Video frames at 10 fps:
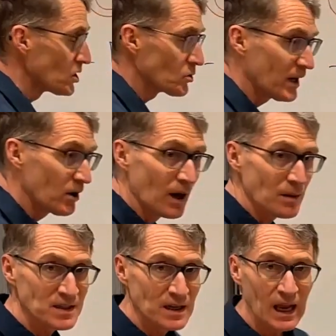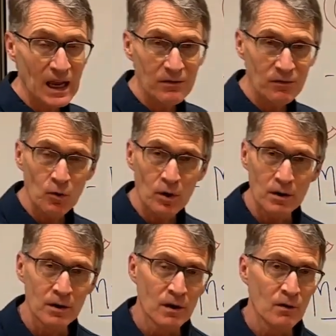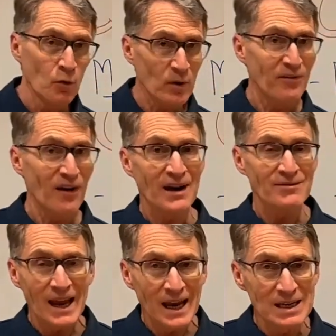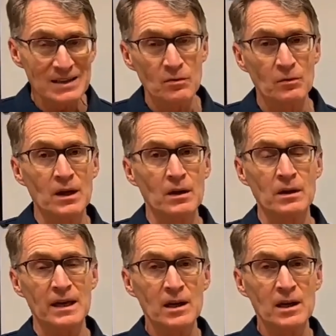20 grams a day for 4 to 5 days will